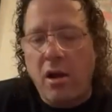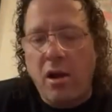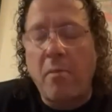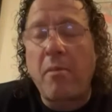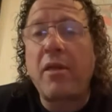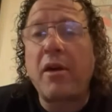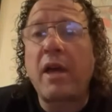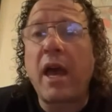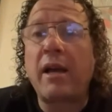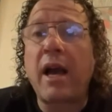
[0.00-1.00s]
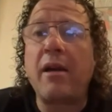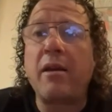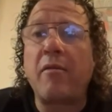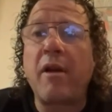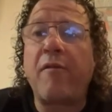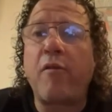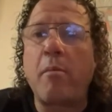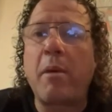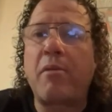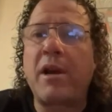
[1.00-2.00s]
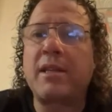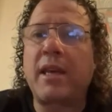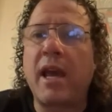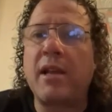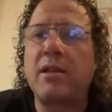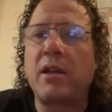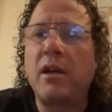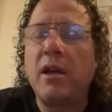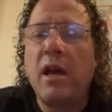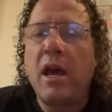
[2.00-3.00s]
her mother had gotten a rare form of breast cancer.